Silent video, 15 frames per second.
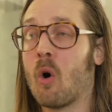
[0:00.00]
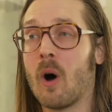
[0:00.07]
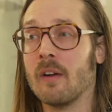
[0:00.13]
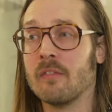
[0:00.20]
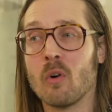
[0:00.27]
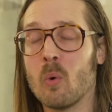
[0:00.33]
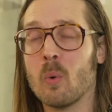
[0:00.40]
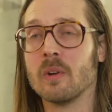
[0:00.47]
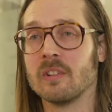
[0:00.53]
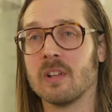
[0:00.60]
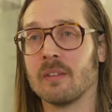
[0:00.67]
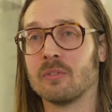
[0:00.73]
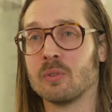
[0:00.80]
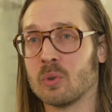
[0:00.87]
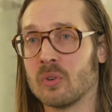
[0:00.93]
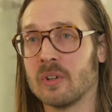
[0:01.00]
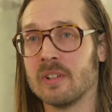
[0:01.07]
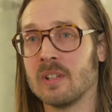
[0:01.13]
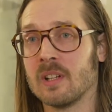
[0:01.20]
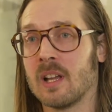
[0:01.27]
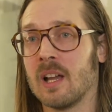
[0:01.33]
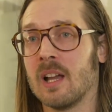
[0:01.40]
I've always loved
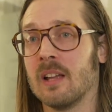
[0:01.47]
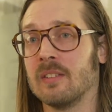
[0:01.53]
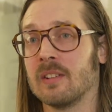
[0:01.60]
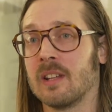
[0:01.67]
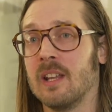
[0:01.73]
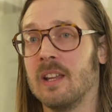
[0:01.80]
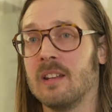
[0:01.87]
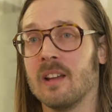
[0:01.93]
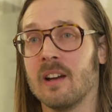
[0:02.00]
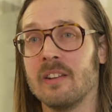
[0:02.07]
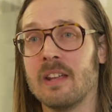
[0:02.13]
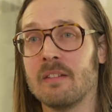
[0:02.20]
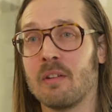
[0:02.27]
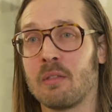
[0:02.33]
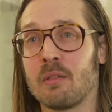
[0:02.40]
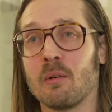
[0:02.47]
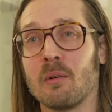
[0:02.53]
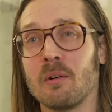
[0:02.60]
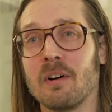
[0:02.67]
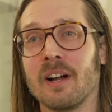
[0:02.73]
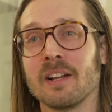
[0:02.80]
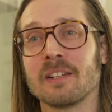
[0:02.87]
drawing uh, as a kid. I never
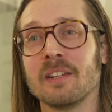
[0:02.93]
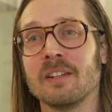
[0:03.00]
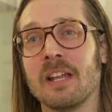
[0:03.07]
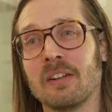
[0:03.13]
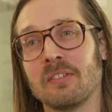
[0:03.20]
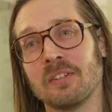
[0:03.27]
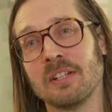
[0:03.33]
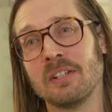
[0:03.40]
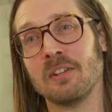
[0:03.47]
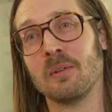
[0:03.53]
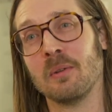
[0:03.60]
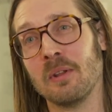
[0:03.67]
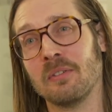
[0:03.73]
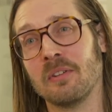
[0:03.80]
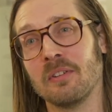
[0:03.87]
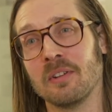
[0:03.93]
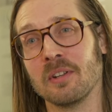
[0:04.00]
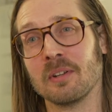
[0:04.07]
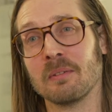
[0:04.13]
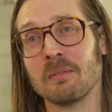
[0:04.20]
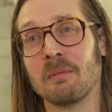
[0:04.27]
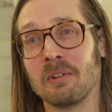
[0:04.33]
thought I could actually do this as a,
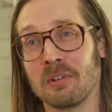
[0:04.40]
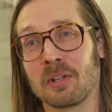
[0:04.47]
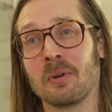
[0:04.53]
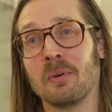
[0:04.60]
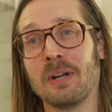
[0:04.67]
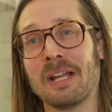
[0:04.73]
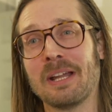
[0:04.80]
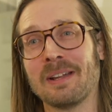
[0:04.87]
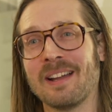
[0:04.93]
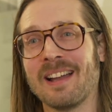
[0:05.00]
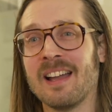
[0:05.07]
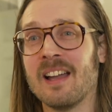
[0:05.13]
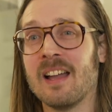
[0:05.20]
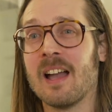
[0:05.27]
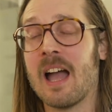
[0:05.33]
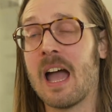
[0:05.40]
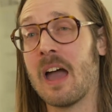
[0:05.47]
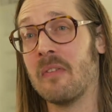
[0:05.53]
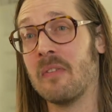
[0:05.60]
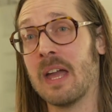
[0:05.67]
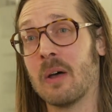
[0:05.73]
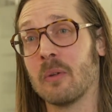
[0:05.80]
as a career.
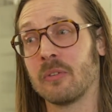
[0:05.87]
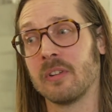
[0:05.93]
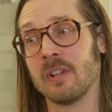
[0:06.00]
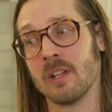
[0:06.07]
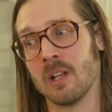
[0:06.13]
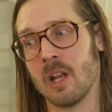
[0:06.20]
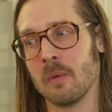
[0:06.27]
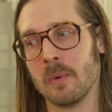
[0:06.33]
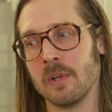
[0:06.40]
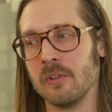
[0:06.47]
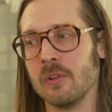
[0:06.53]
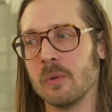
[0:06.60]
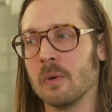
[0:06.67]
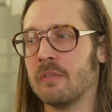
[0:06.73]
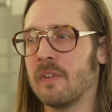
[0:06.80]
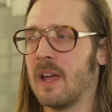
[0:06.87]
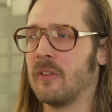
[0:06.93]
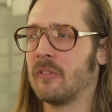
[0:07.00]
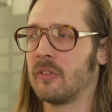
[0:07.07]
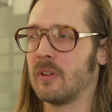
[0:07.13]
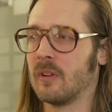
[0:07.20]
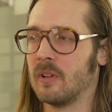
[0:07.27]
And now seeing like when you do
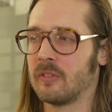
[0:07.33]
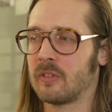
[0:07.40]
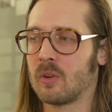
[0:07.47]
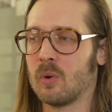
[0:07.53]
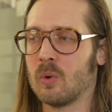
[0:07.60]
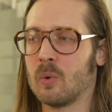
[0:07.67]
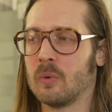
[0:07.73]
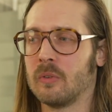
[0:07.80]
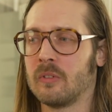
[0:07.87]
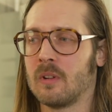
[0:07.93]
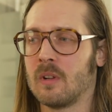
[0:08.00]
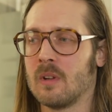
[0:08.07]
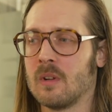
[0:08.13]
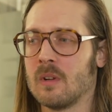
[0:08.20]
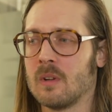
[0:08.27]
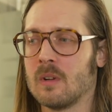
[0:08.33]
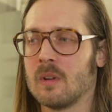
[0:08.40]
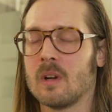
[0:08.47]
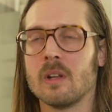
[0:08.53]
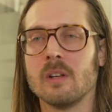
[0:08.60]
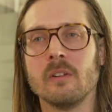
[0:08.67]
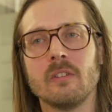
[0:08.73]
events at schools
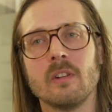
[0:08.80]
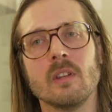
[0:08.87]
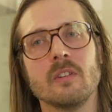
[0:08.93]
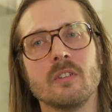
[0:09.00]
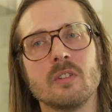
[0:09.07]
and you see the